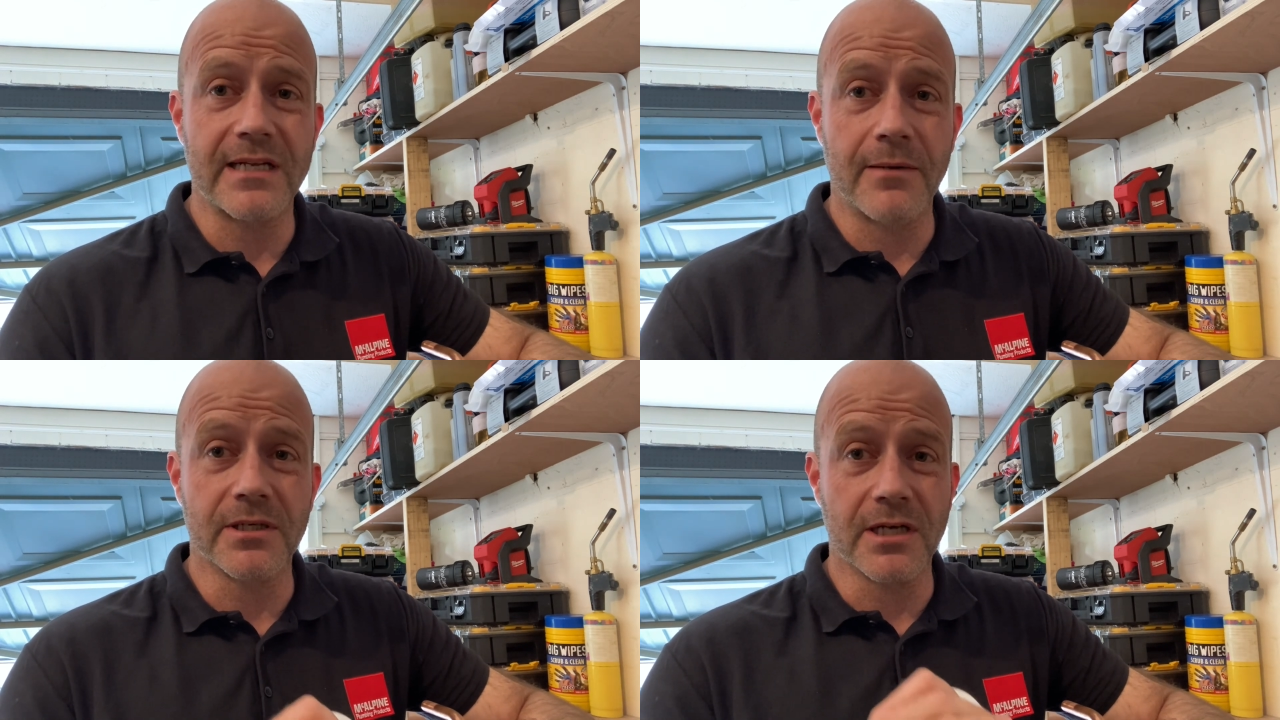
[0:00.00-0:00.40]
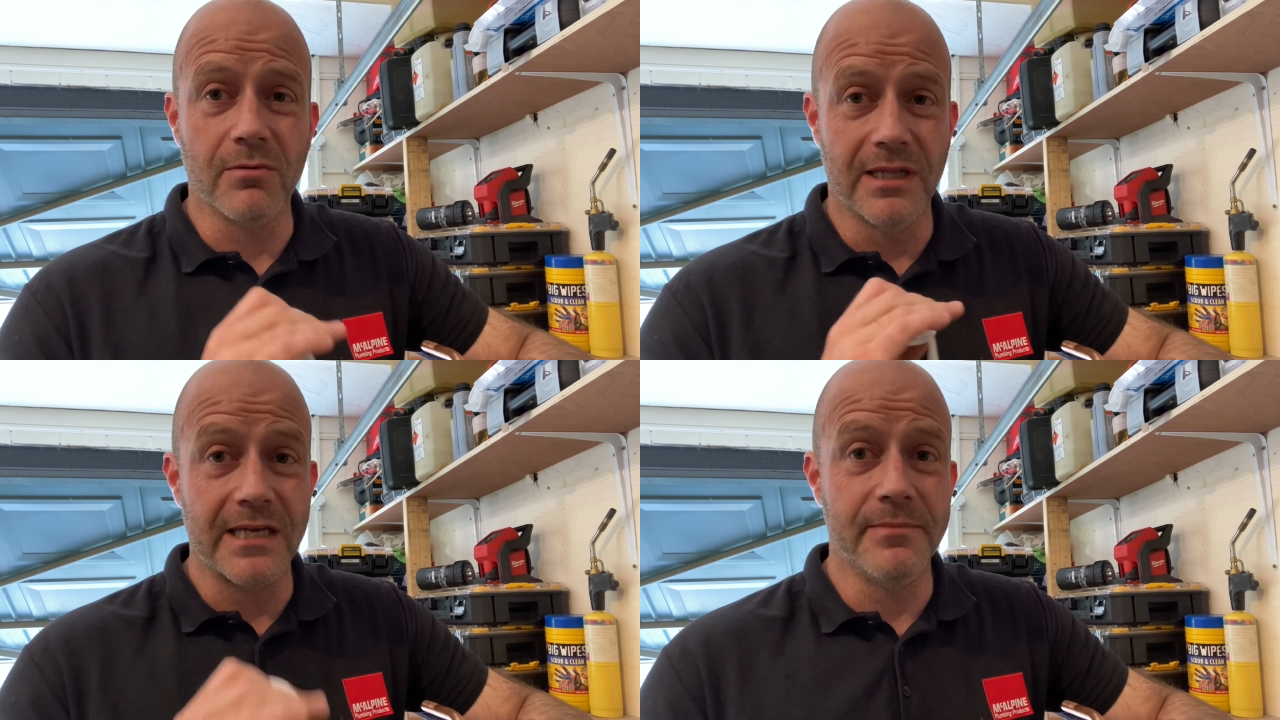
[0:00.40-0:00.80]
I'm going to go
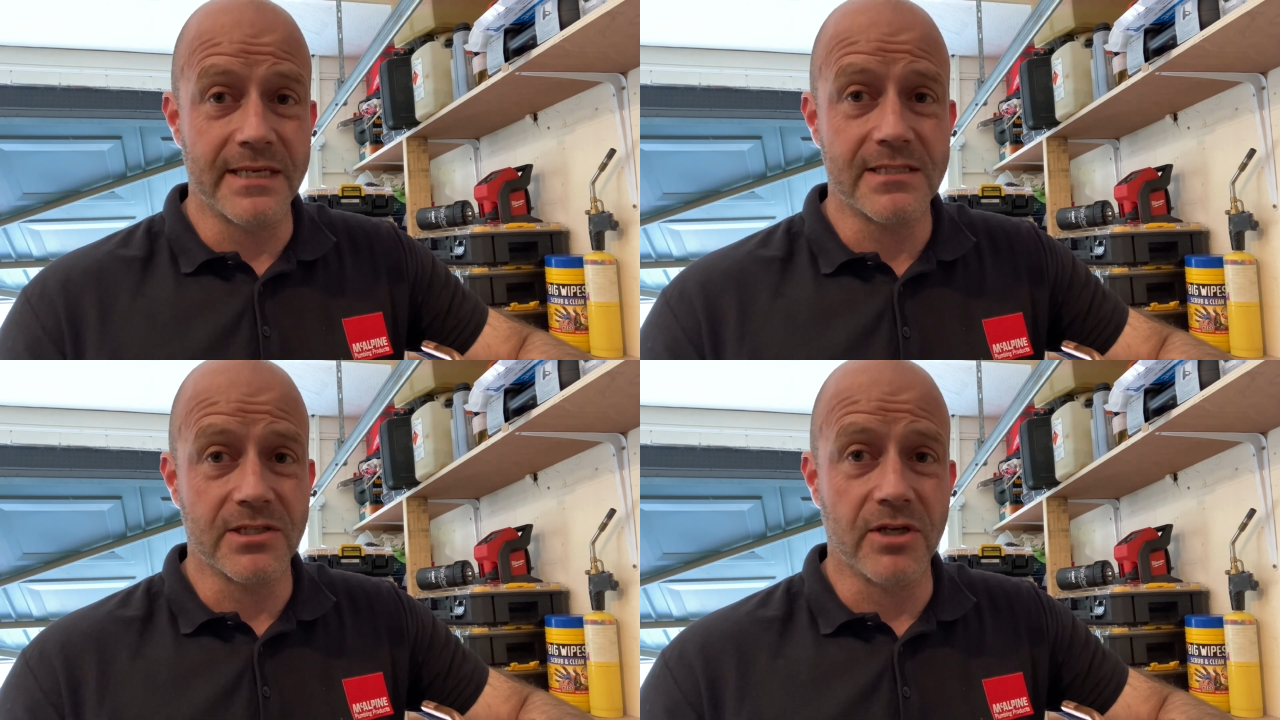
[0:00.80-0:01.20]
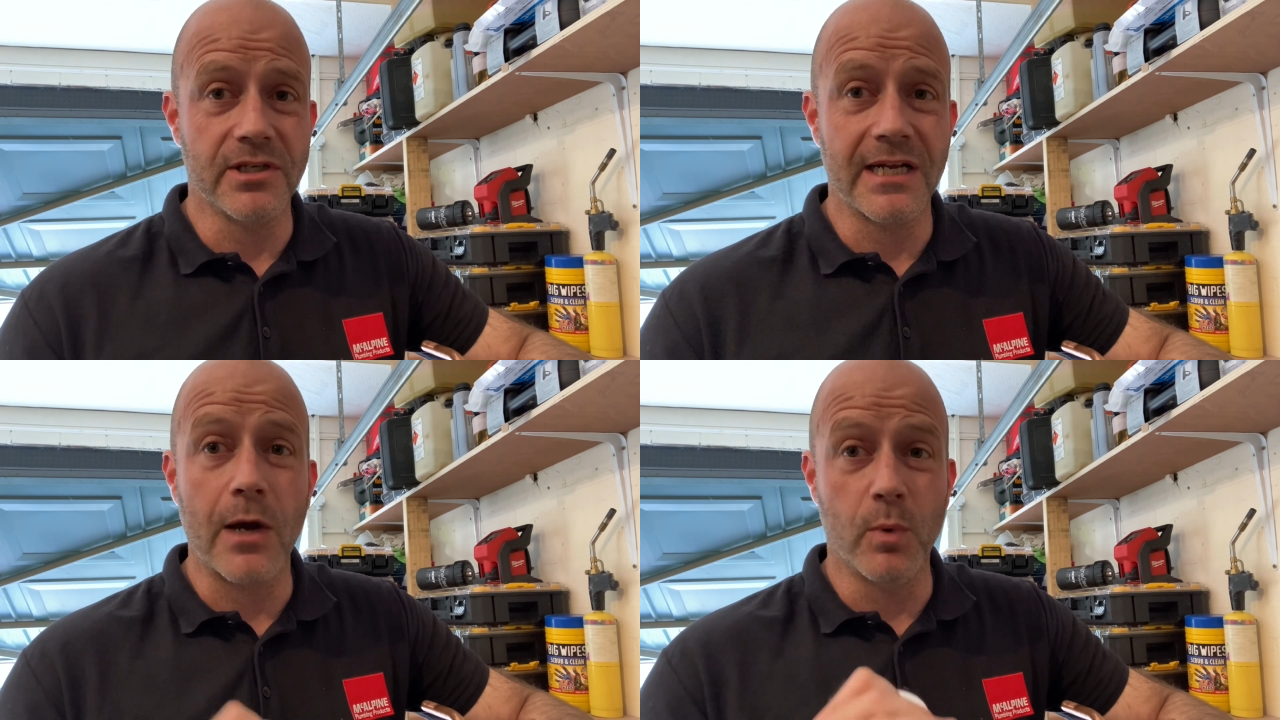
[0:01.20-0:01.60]
Liam Neeson on you
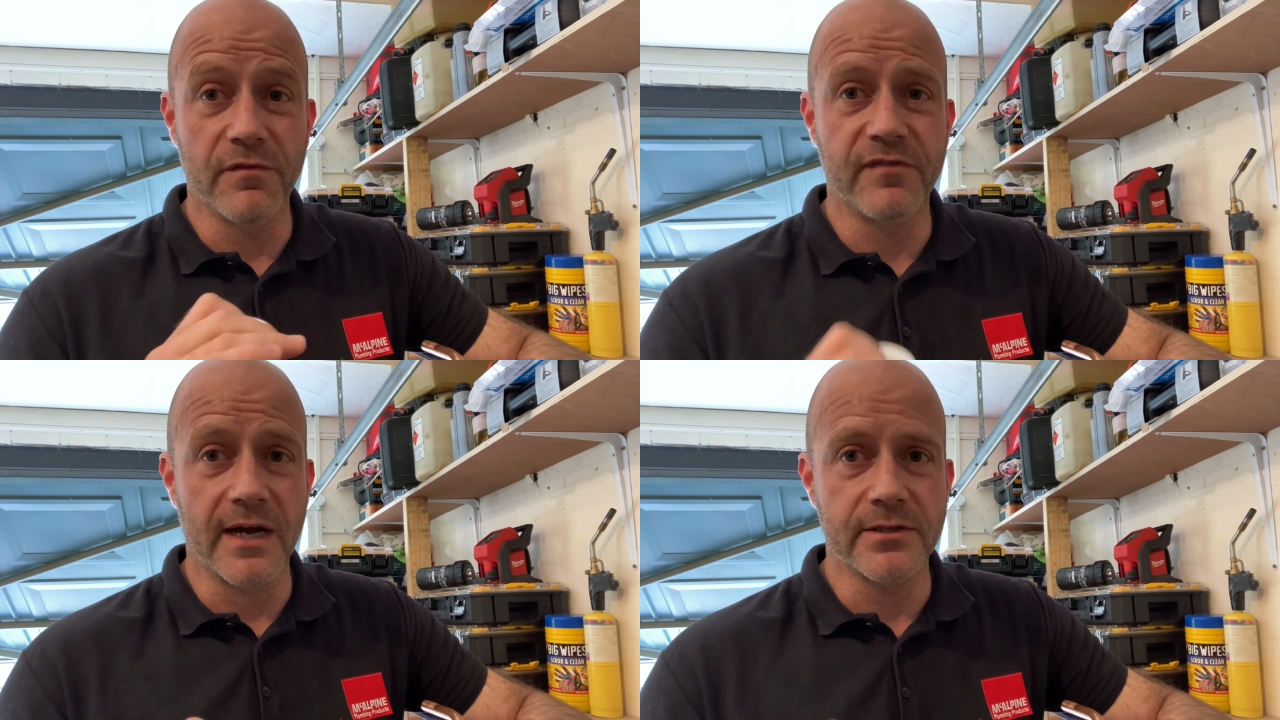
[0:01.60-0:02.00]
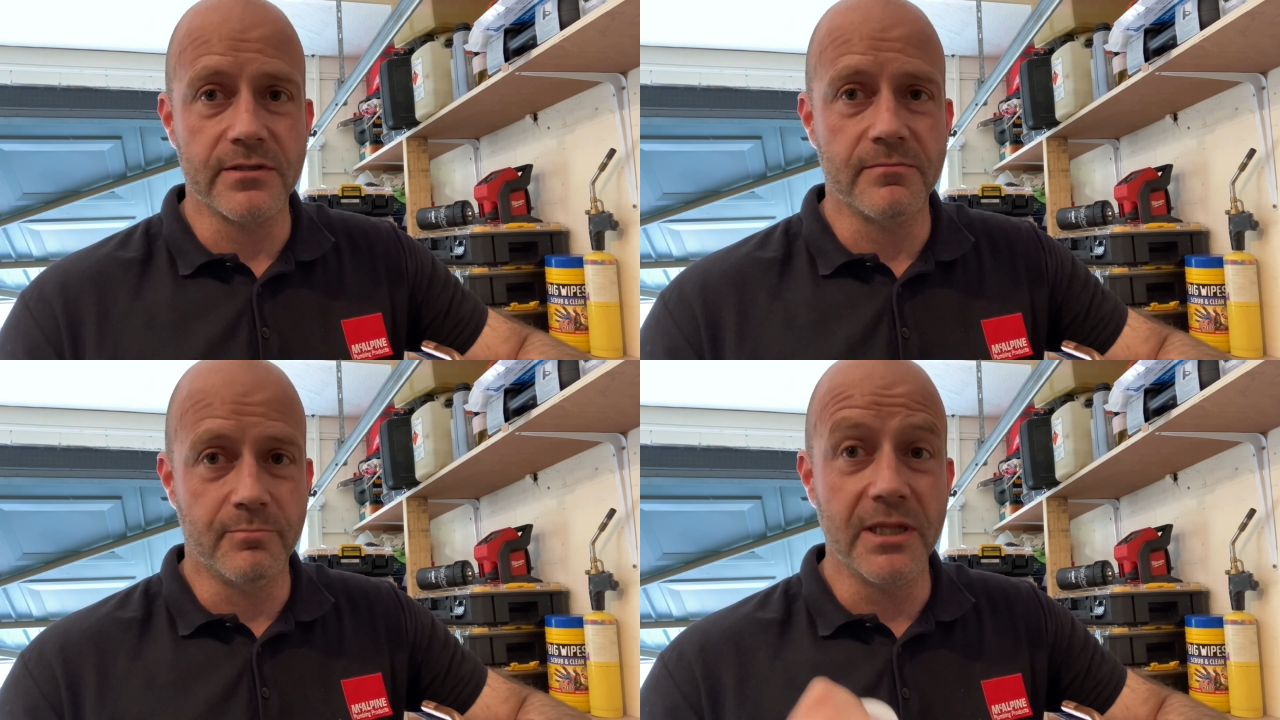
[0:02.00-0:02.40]
and I will find you,
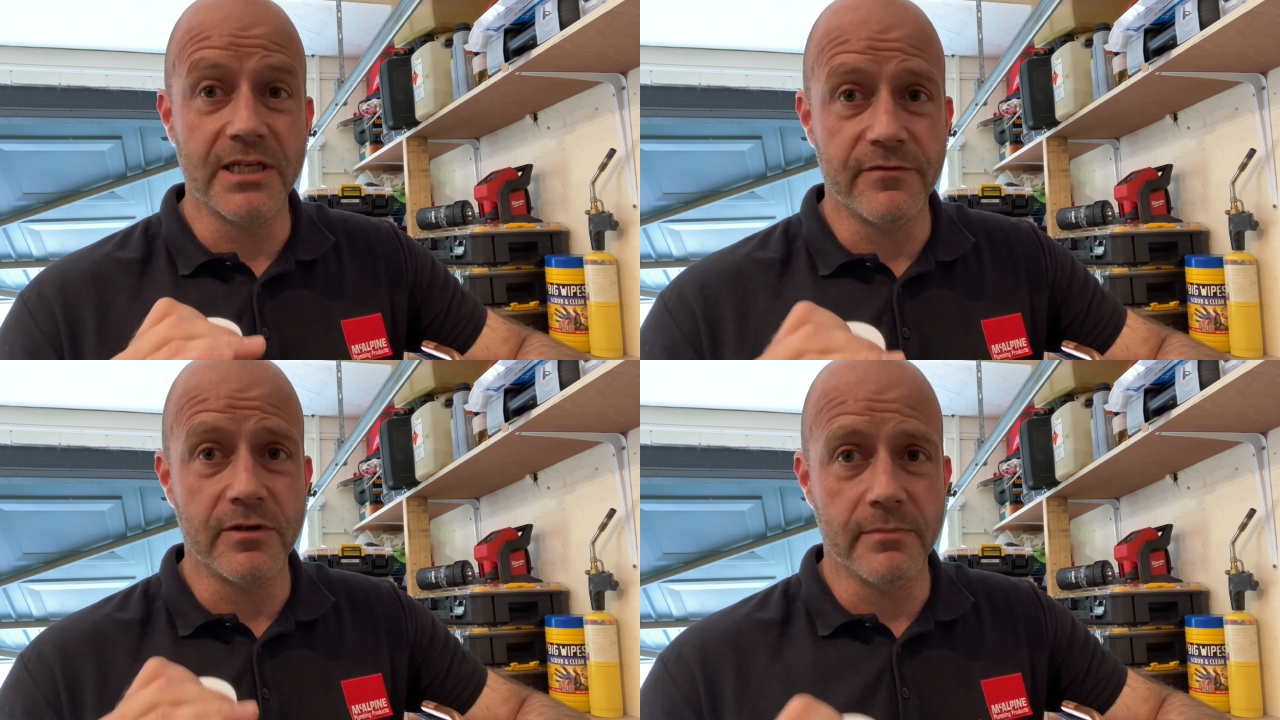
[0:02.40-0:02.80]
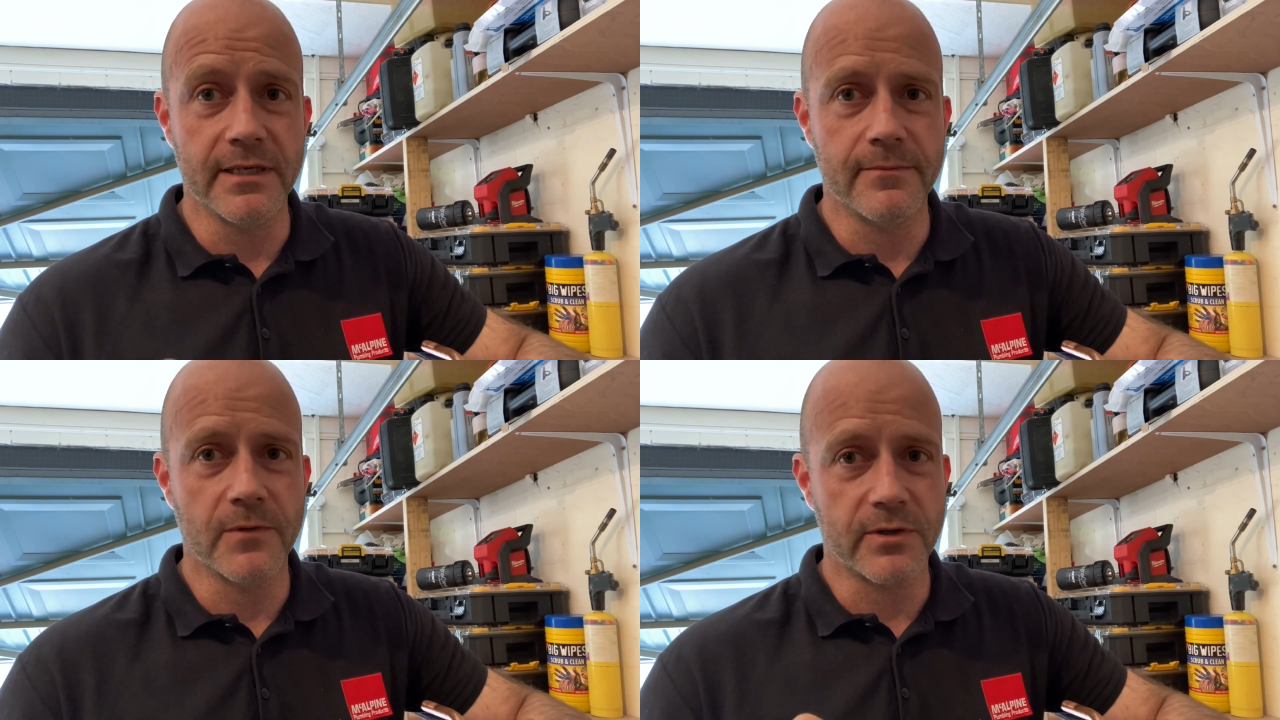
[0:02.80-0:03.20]
believe you
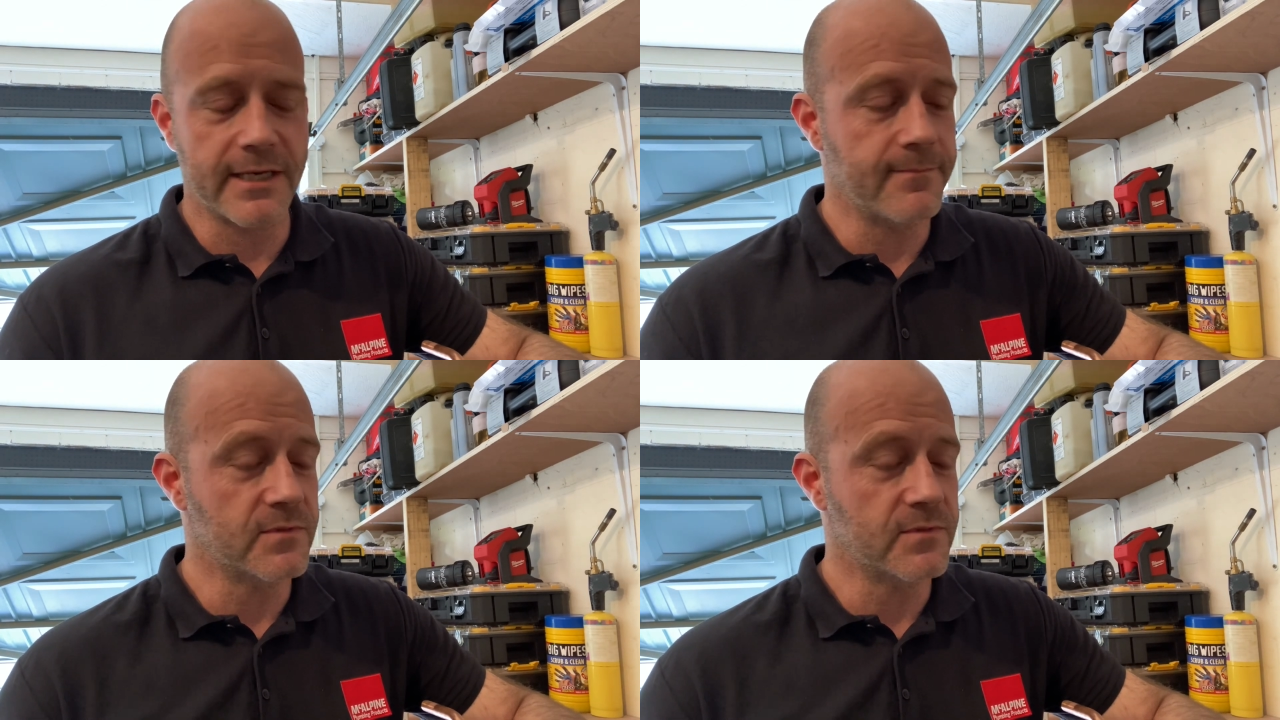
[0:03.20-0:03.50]
me, okay?